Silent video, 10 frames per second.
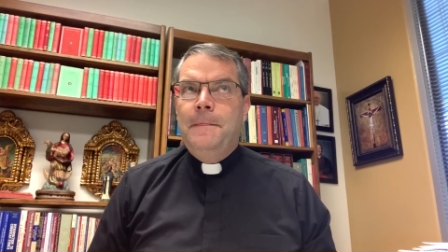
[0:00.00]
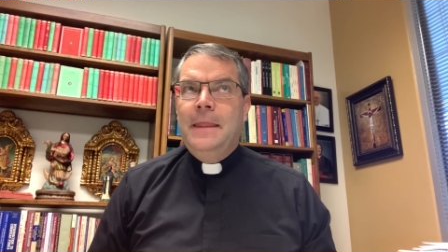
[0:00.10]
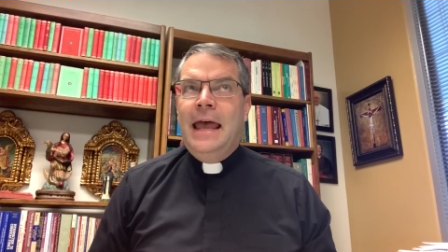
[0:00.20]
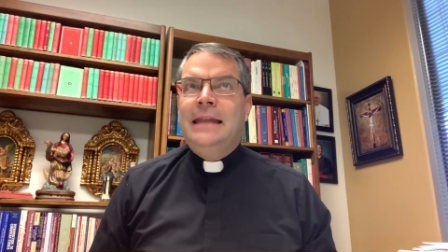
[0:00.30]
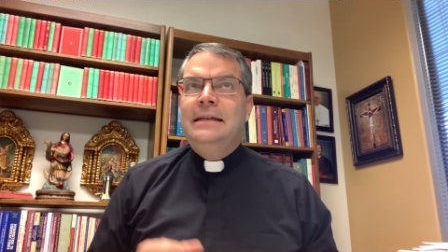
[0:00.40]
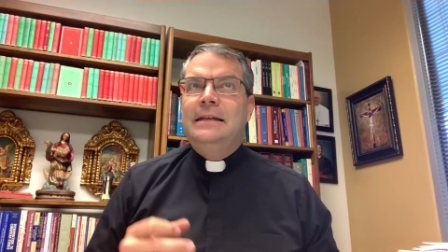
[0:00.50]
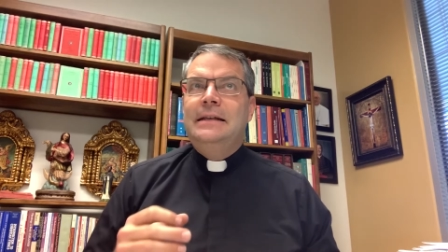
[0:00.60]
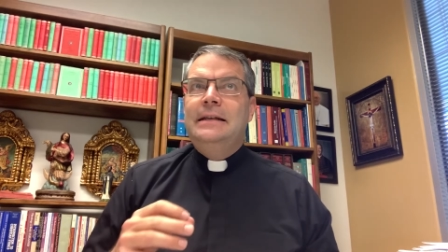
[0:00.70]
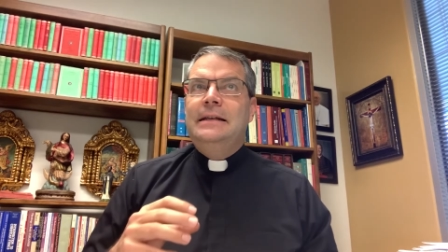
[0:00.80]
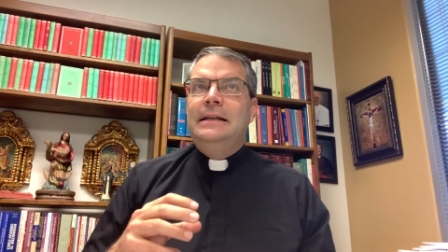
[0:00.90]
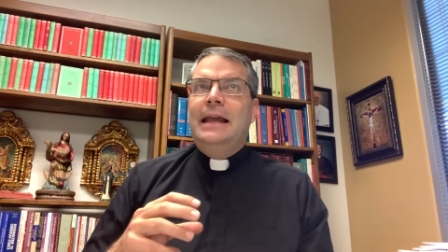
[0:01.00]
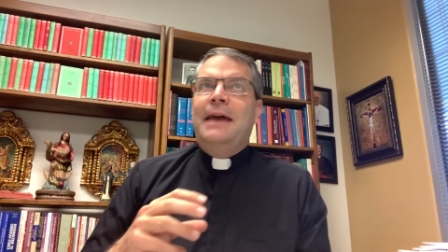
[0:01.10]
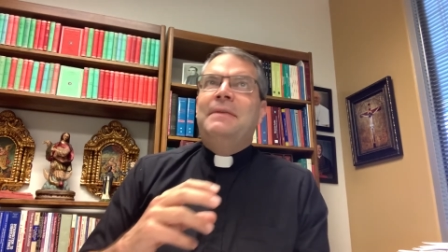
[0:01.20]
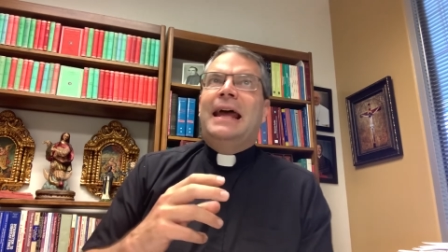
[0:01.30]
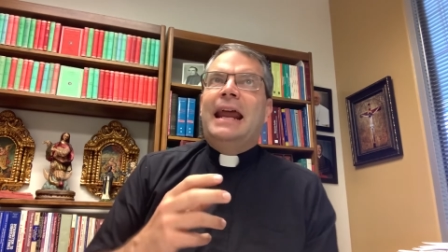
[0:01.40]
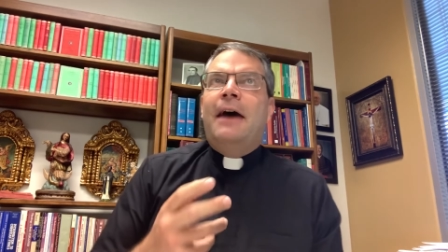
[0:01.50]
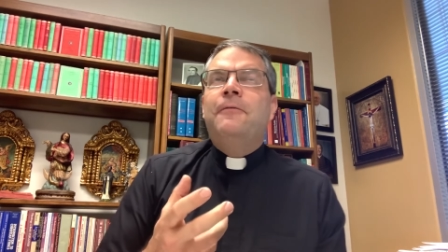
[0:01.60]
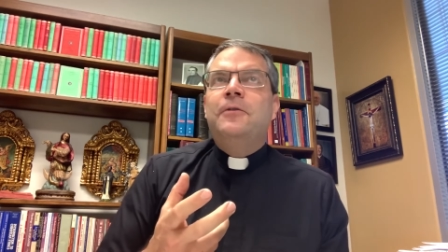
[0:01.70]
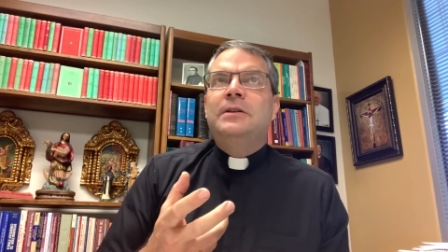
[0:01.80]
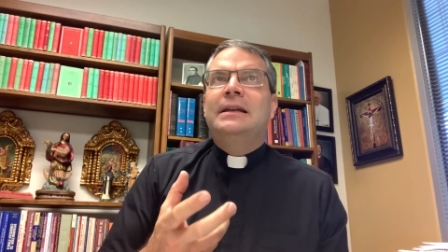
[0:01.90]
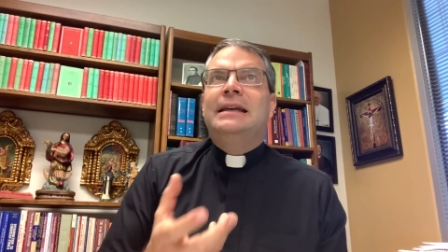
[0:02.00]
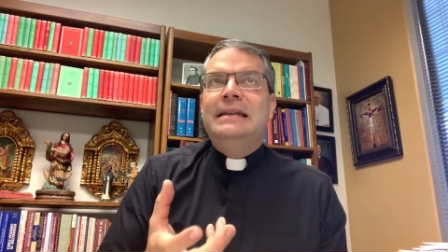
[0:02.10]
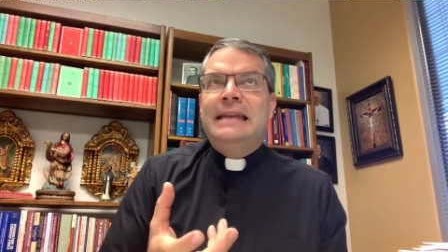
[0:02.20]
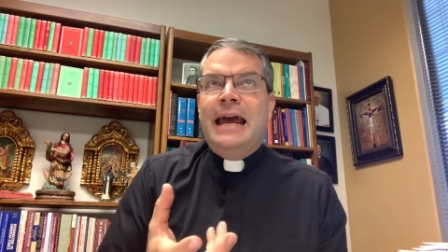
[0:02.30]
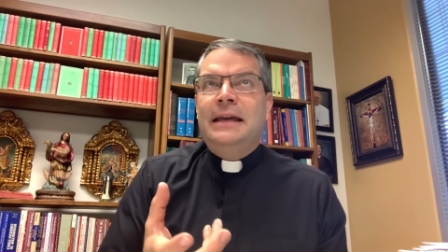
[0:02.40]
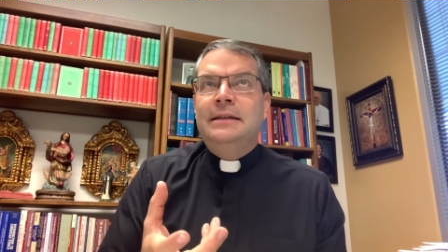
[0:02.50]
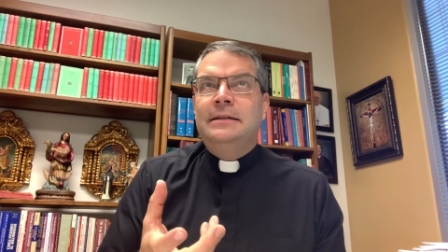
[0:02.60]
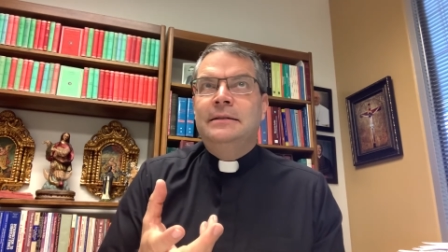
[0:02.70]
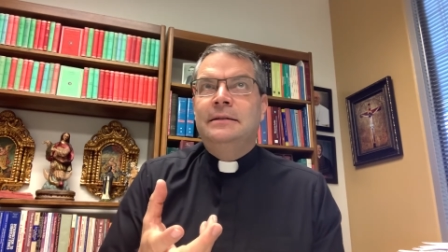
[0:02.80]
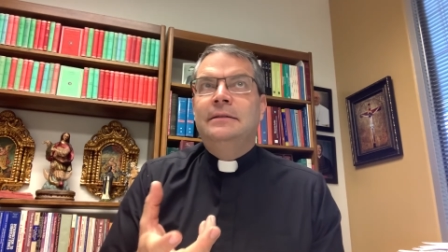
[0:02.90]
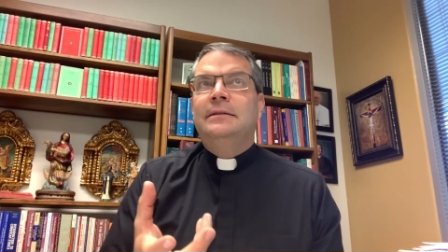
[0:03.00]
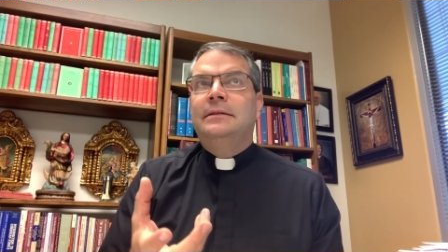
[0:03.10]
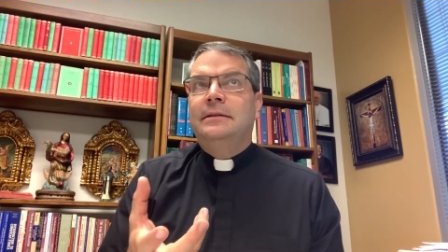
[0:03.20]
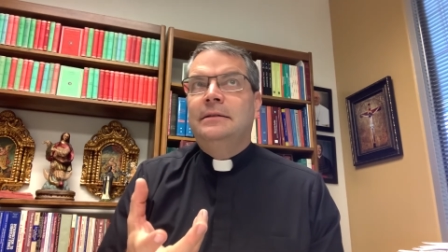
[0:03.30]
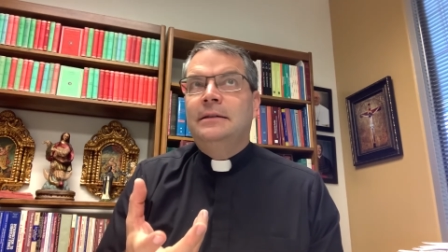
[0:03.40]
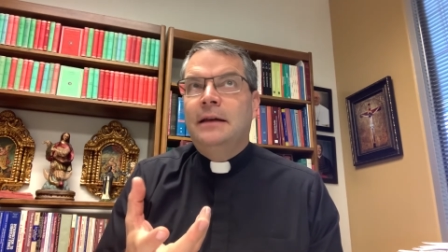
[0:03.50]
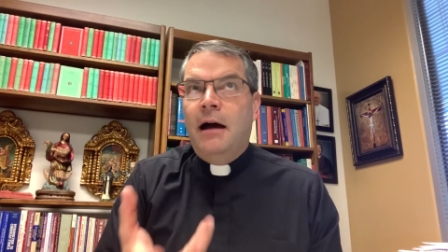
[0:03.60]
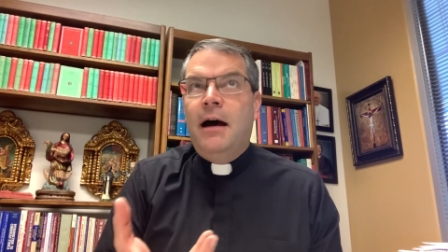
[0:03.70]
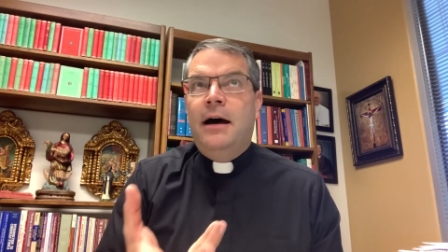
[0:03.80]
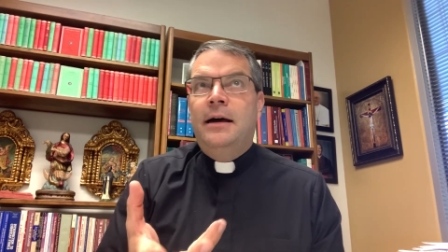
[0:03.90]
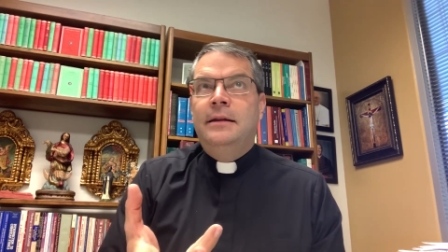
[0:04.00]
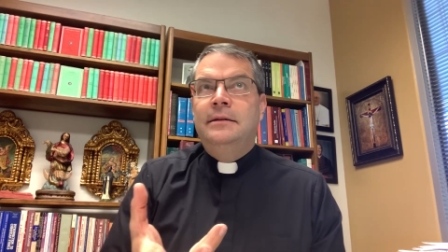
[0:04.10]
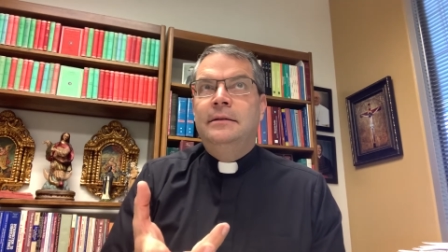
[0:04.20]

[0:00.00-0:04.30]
And that effort to connect to God,